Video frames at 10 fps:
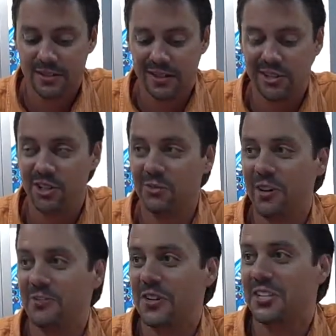So it's a good
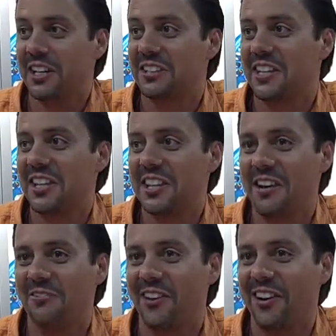redfish that can take you
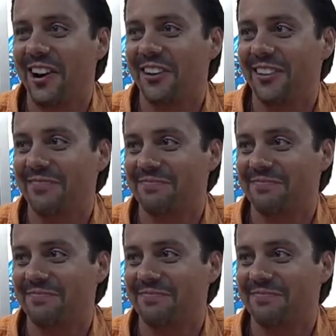that far out.